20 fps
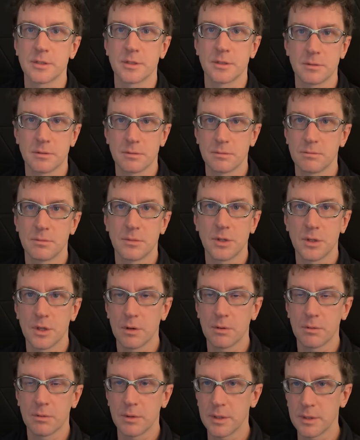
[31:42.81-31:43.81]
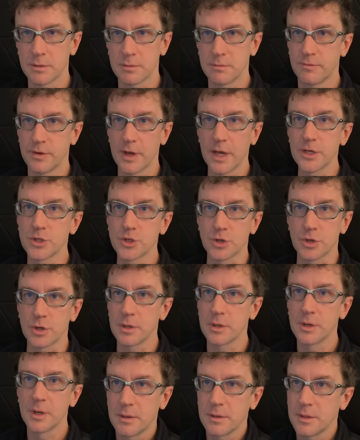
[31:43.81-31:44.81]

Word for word: And, you know, in venture,